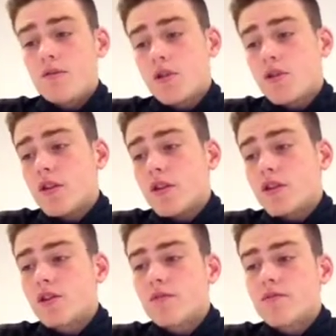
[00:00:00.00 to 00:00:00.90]
that
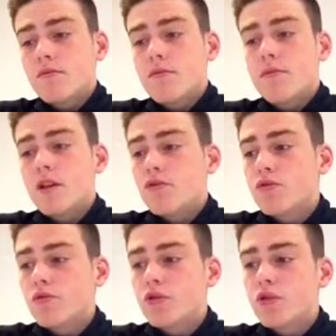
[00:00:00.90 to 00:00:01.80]
this
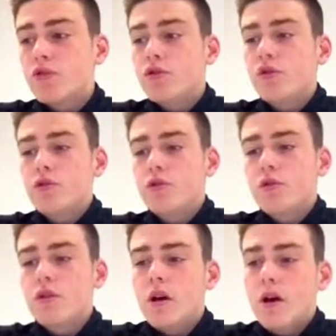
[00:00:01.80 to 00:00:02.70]
will reduce
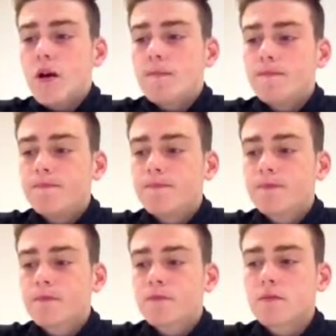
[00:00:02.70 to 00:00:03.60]

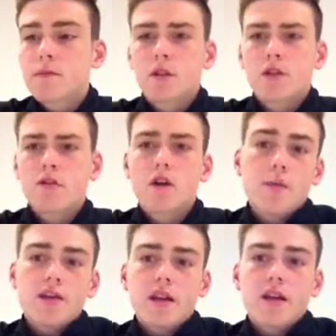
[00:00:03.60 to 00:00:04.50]
the
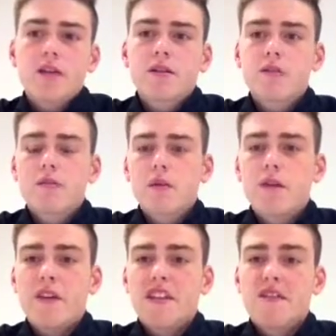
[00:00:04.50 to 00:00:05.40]
time it takes
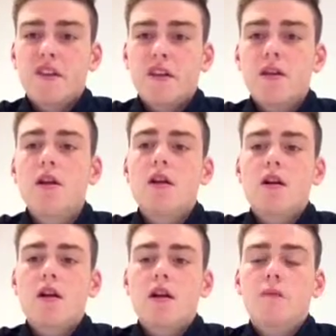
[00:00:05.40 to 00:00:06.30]
effectively
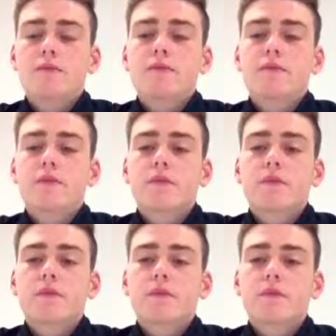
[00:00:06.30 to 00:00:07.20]
to
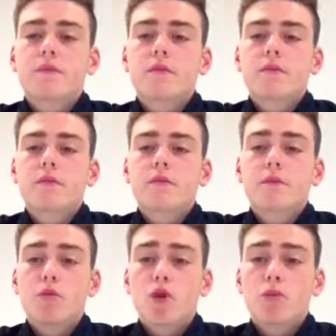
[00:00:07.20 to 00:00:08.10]

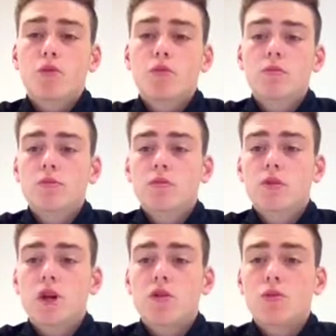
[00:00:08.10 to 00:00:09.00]
block the ball.
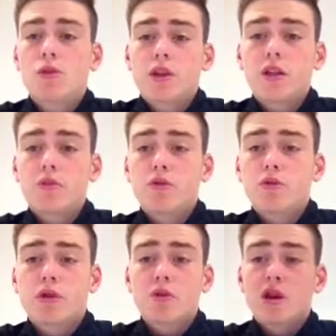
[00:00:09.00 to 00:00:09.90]
So you're blocking the
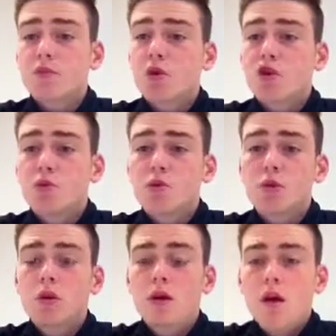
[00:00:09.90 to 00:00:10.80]
ball as quick as
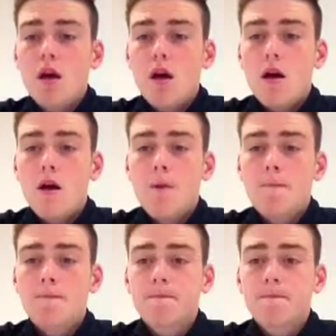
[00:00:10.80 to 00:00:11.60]
possible, so